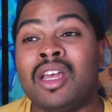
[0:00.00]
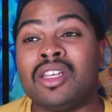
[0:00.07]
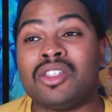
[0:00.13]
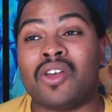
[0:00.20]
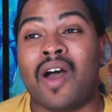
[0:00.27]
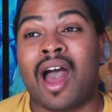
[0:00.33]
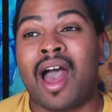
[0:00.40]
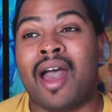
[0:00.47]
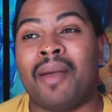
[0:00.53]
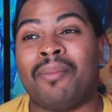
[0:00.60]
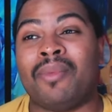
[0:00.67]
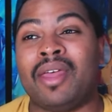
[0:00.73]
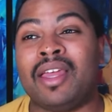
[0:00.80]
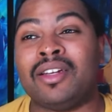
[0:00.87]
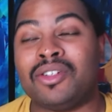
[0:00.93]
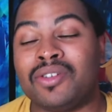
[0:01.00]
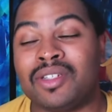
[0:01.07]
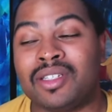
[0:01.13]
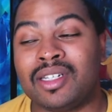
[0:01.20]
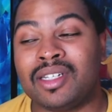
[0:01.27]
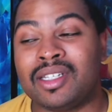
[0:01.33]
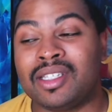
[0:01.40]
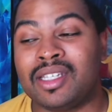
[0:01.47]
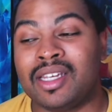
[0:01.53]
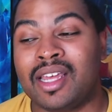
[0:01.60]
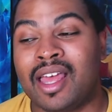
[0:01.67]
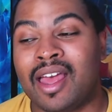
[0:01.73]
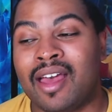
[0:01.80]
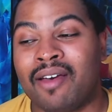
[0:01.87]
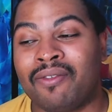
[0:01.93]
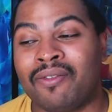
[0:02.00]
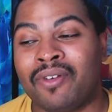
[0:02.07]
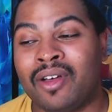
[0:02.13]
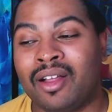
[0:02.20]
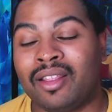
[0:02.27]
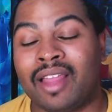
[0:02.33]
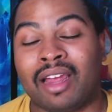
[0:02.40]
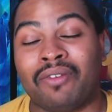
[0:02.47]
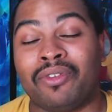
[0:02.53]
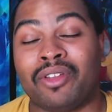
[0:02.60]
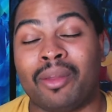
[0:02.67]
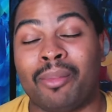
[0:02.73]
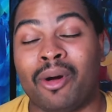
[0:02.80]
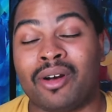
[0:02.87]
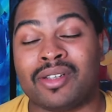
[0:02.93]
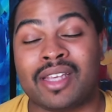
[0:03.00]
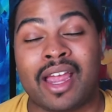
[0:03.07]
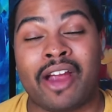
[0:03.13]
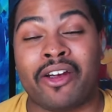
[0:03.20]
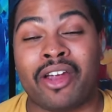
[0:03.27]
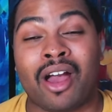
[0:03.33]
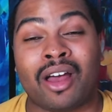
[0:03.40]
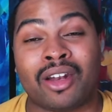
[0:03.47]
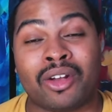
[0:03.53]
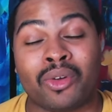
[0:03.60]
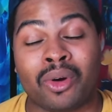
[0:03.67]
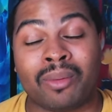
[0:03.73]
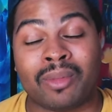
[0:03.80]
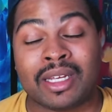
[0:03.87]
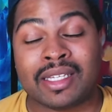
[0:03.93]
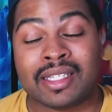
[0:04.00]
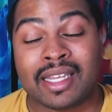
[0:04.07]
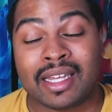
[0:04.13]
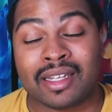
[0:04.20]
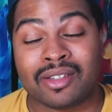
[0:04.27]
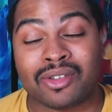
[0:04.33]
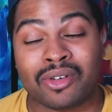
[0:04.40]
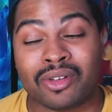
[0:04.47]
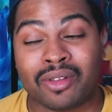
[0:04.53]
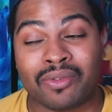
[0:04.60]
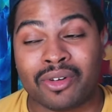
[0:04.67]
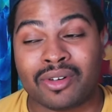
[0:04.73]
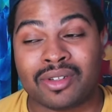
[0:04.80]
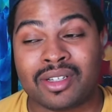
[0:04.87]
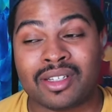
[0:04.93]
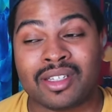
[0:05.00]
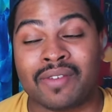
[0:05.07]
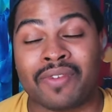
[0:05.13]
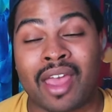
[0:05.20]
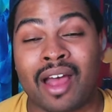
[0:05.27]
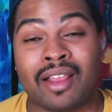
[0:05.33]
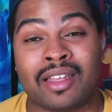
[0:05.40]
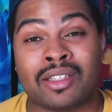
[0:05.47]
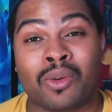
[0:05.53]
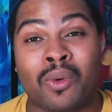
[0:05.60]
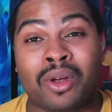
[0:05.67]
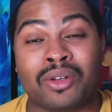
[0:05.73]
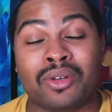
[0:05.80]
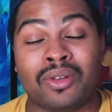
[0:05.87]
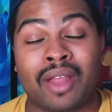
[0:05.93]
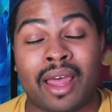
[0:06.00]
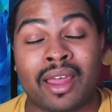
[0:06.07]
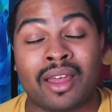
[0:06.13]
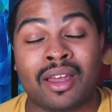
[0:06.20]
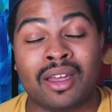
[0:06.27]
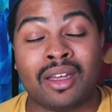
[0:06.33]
So I'm interested to see if, like, for the parts that Ariana normally sings during the verses, if Kelly's going to, like,